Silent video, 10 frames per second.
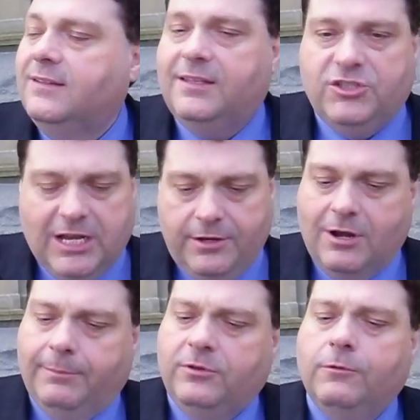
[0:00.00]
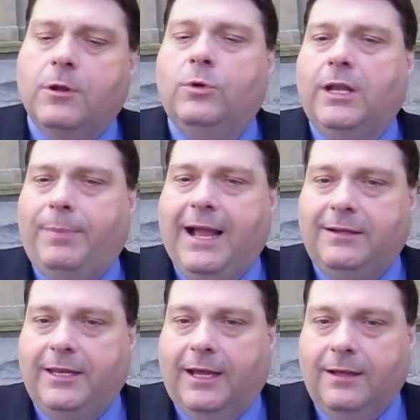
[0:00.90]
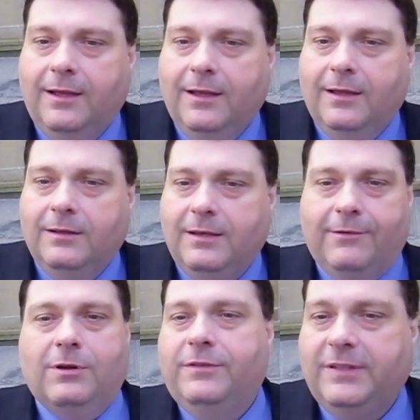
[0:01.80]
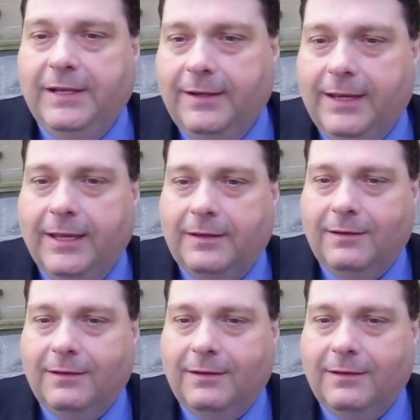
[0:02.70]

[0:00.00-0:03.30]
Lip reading: They said, yeah, you're absolutely right. We'll get it back to you. Never ever seen it again.